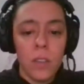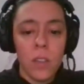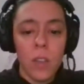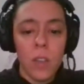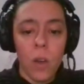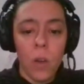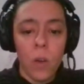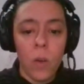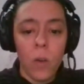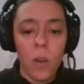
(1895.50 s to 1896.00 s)

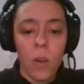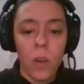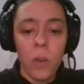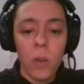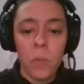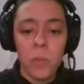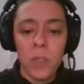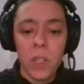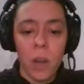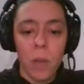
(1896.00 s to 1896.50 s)
So,
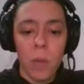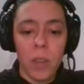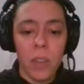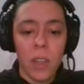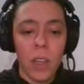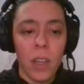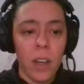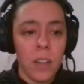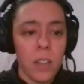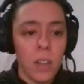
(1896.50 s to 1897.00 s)
oh, sorry
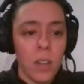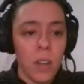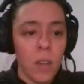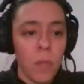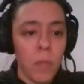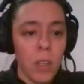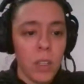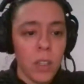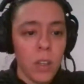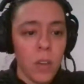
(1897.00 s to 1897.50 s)
about that. I
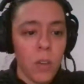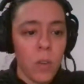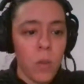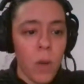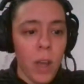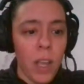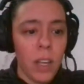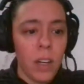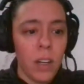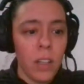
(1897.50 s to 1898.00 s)
didn't mean to go
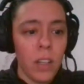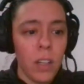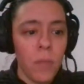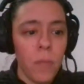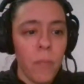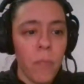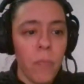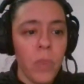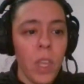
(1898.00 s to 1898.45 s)
quiet on you.